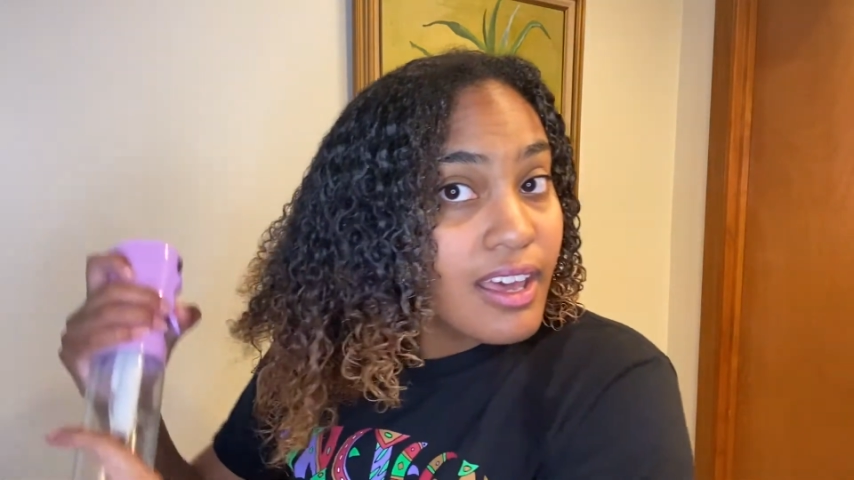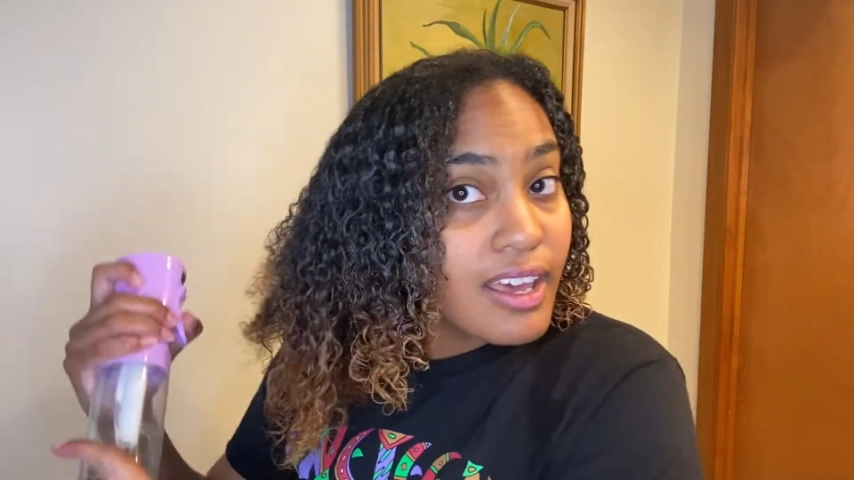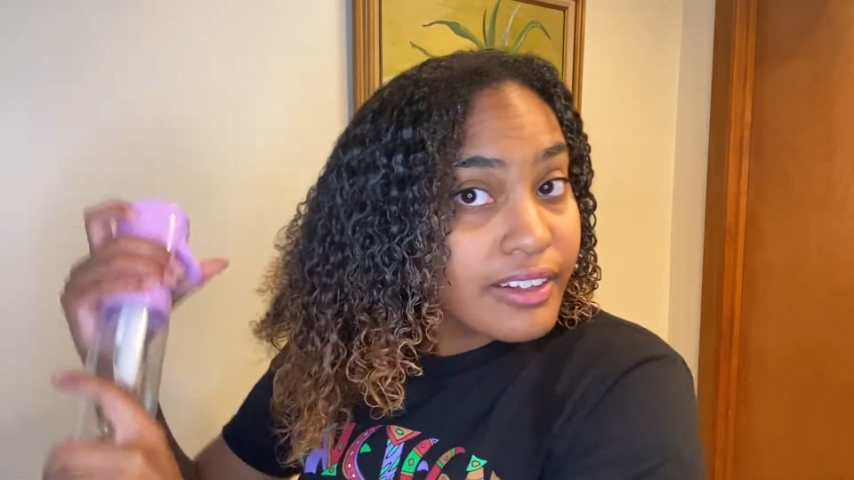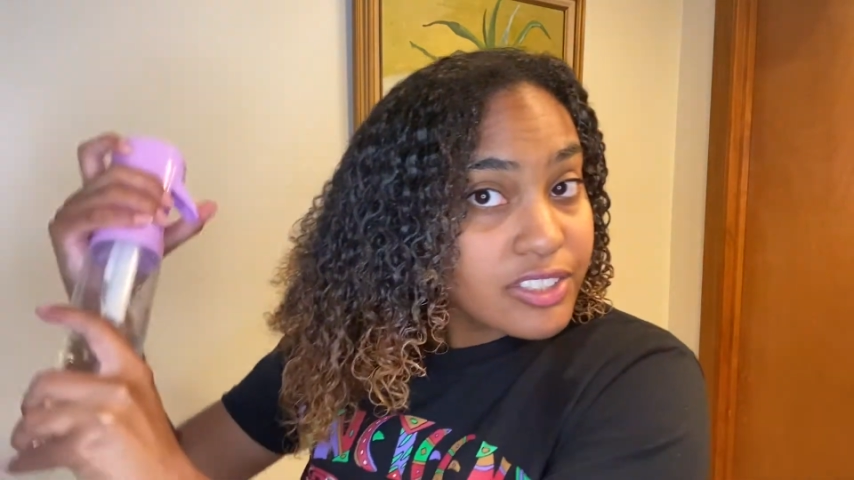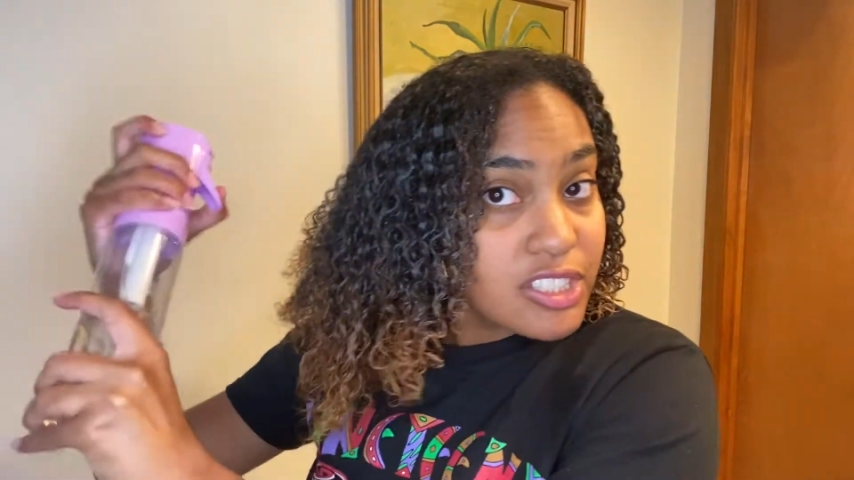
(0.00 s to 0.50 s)

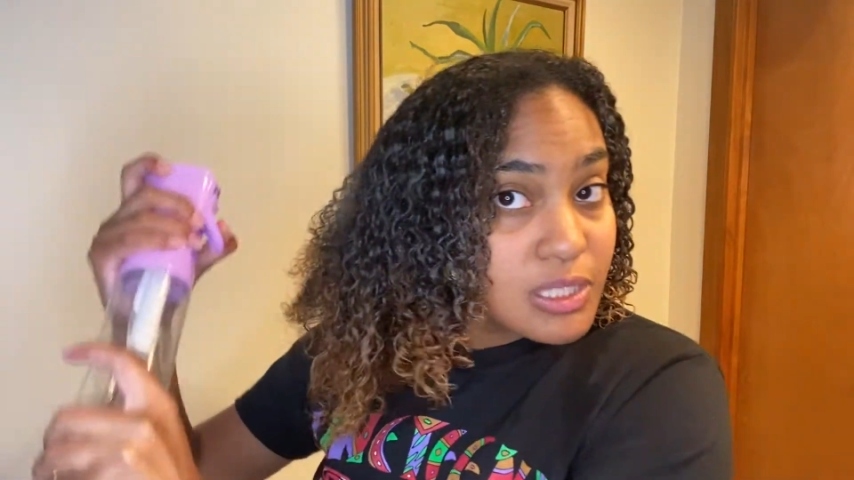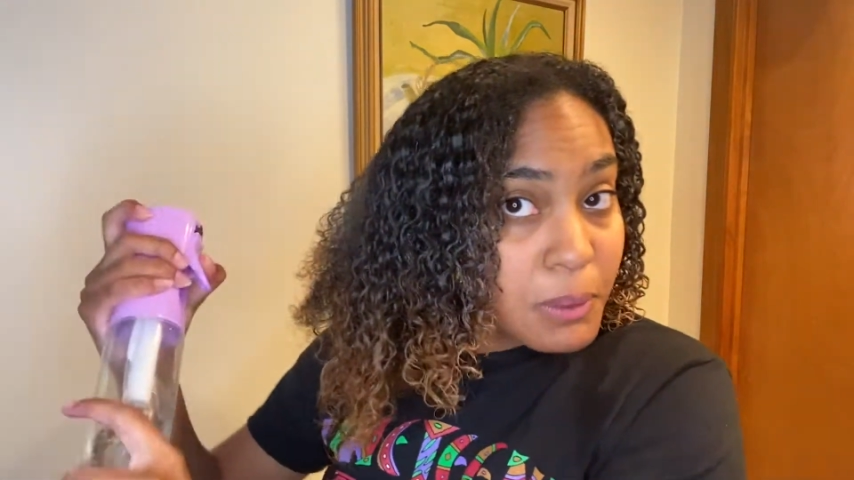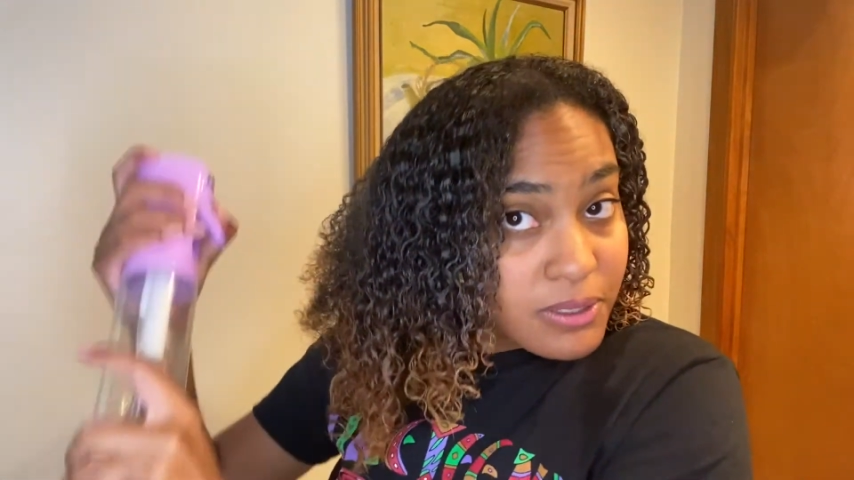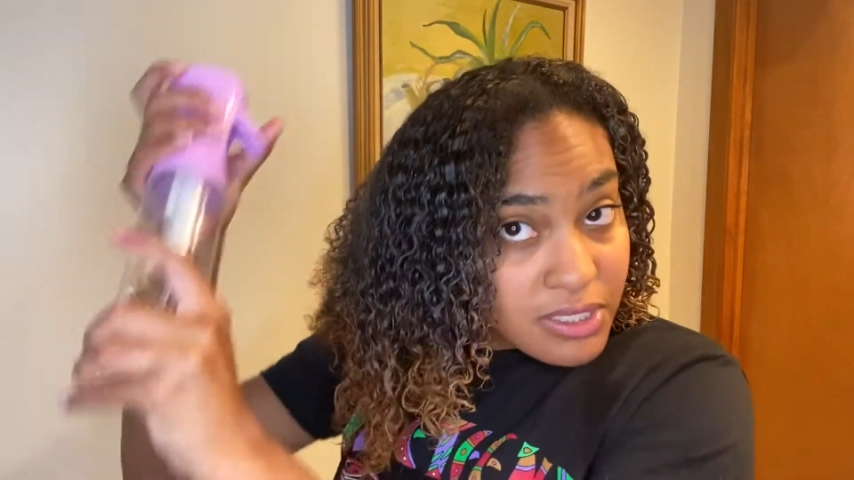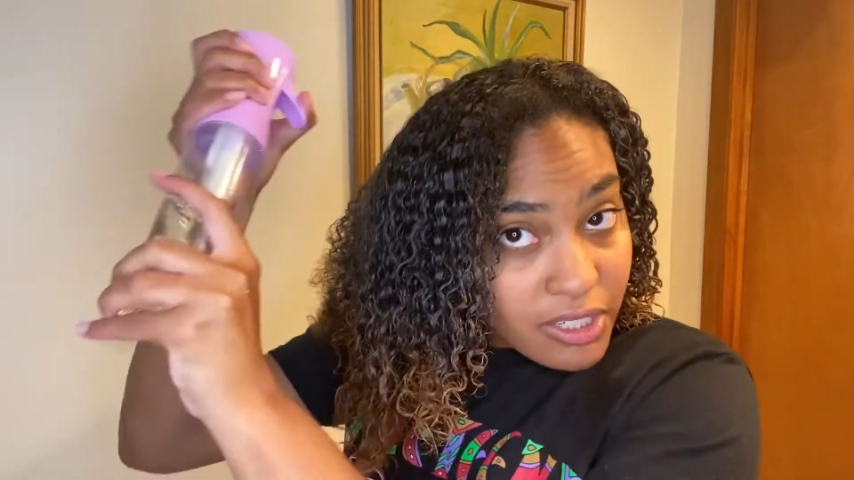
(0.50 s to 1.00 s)
and she's
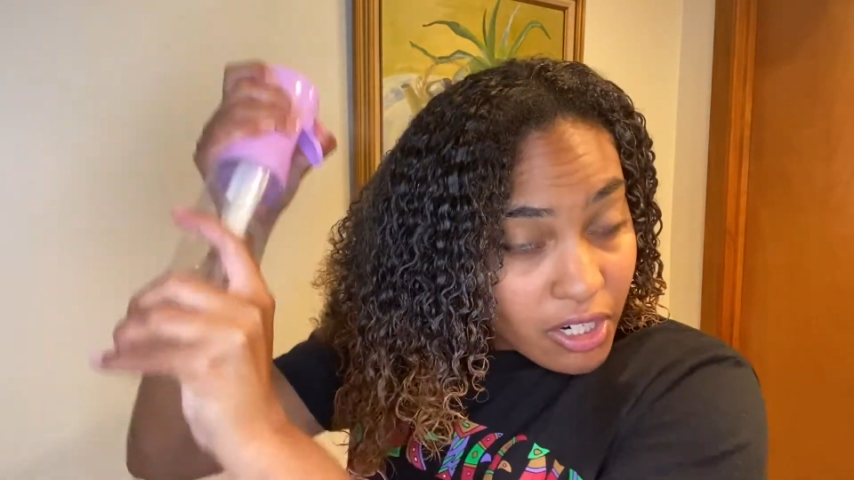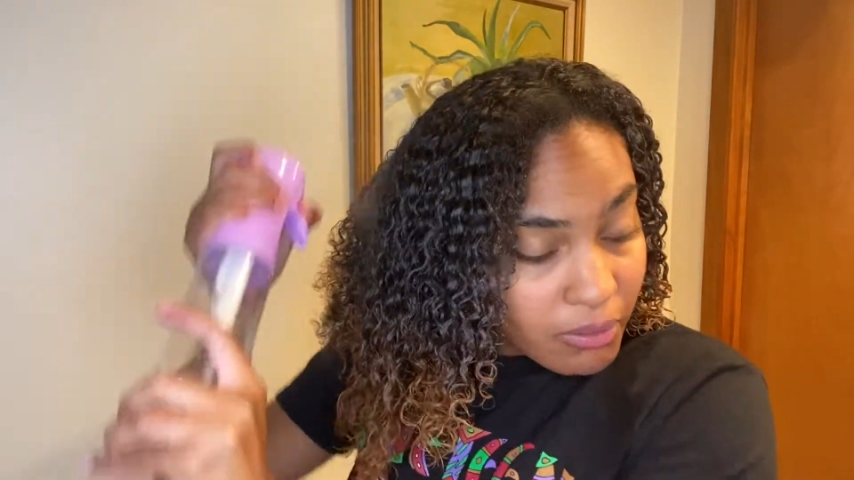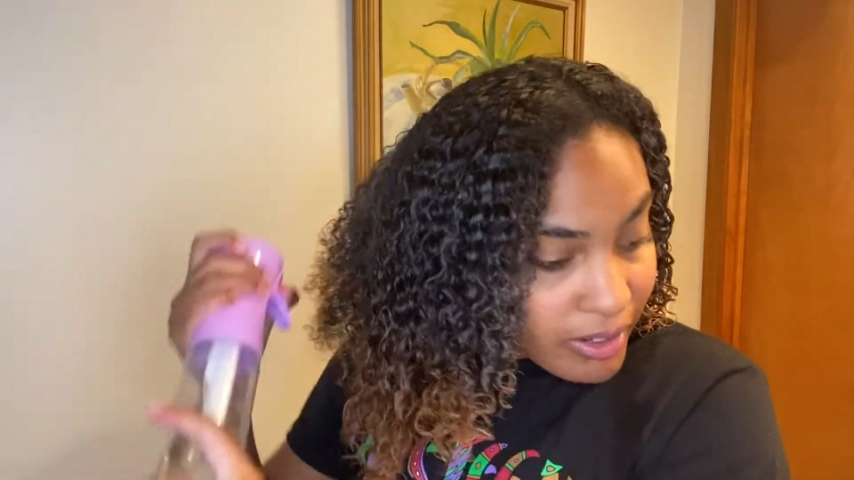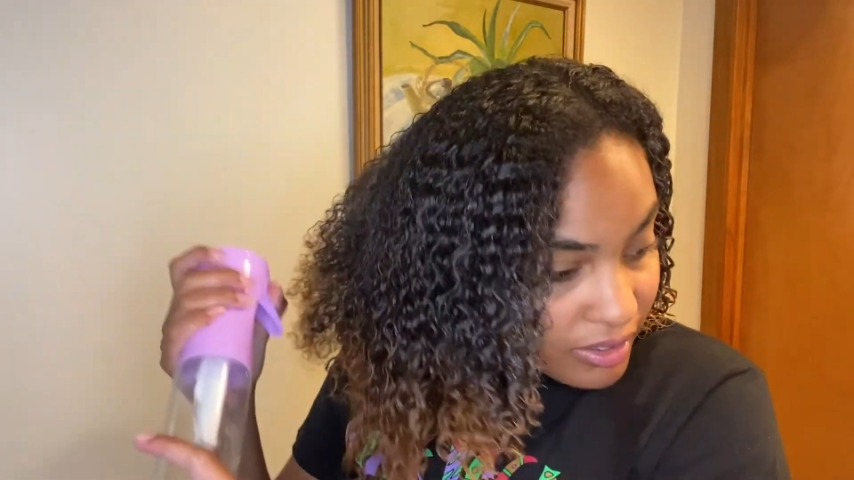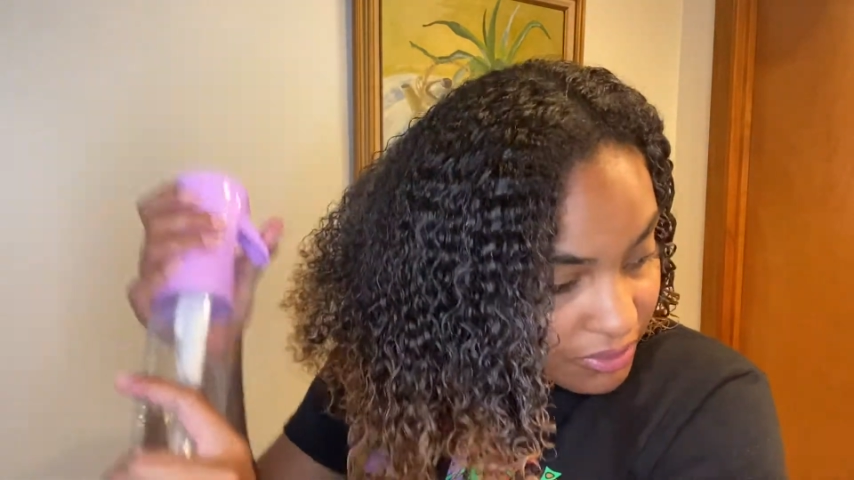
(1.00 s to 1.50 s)
posting her
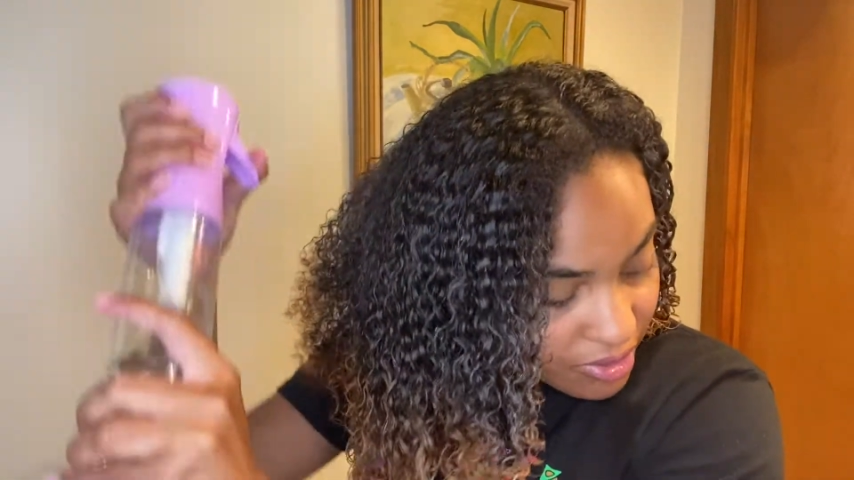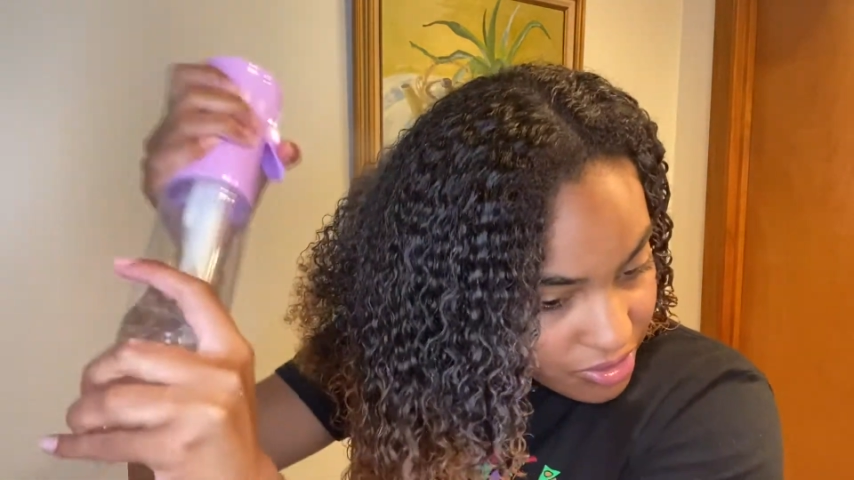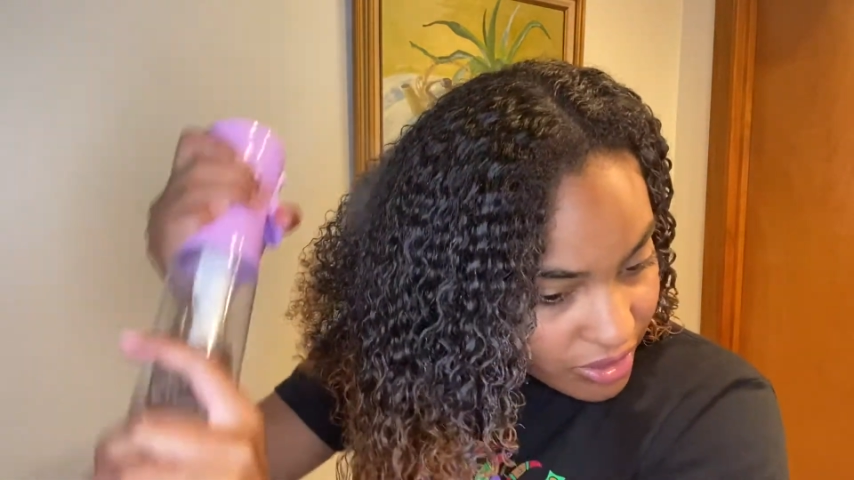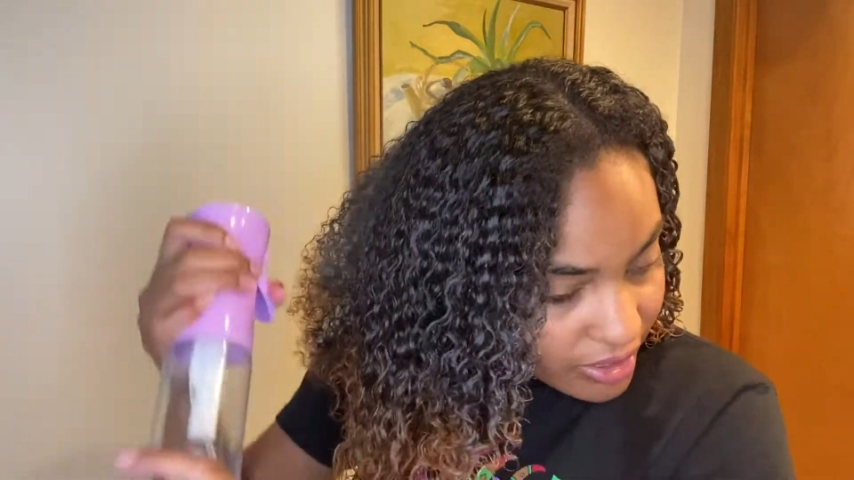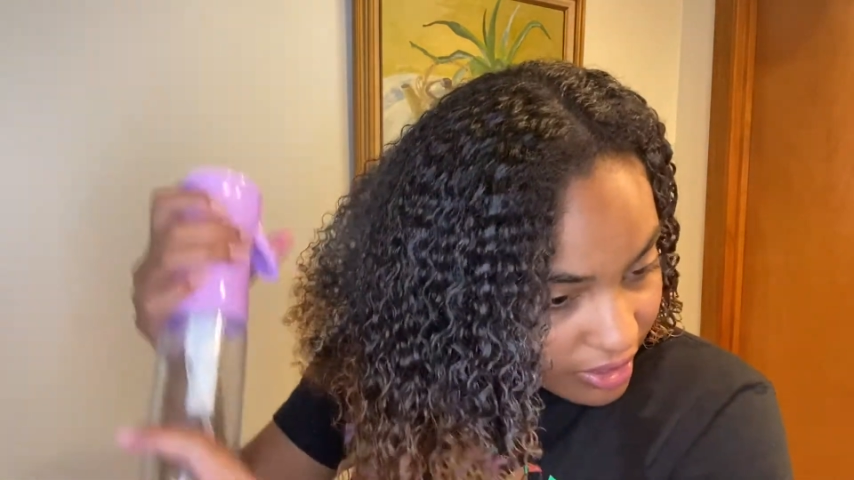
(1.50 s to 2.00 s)
wedding photos
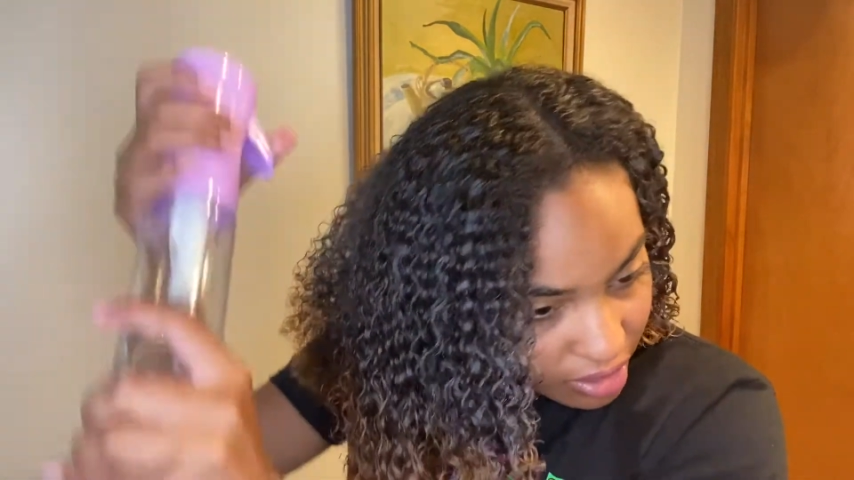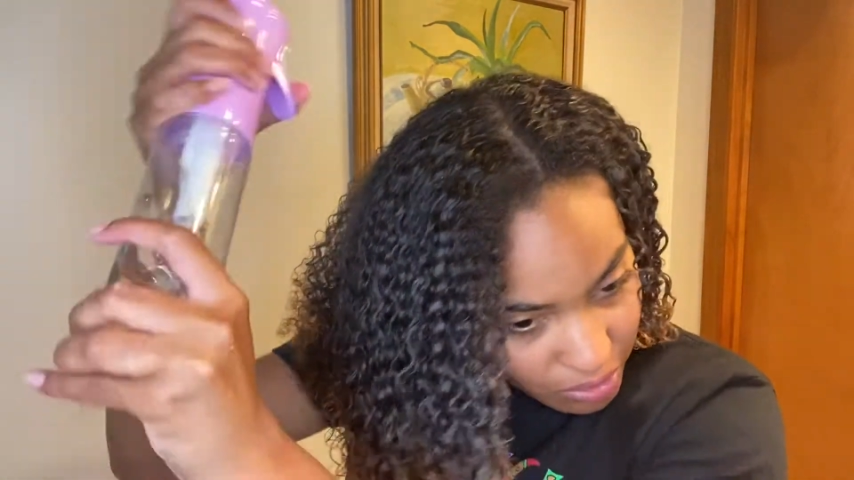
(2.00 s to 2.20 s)
right now,